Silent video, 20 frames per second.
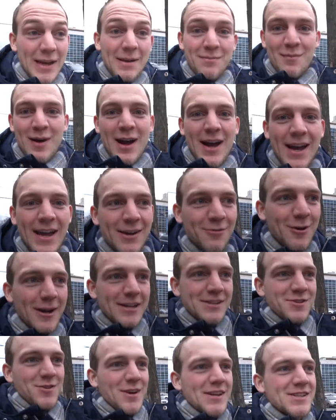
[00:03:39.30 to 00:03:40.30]
get my
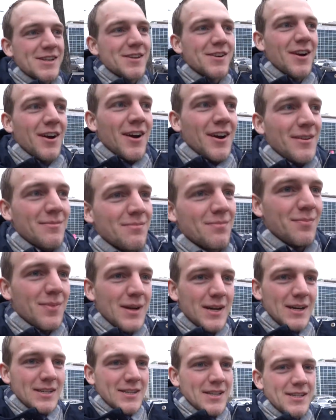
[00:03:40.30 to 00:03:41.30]
registration card
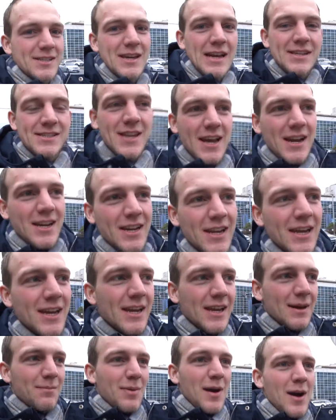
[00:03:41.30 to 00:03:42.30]
because it's
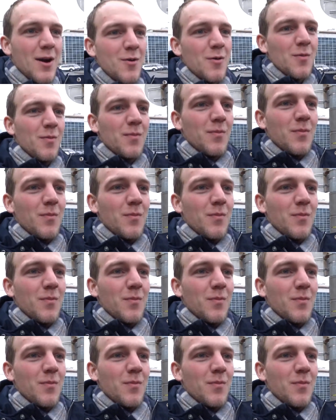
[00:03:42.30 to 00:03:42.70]
exactly about,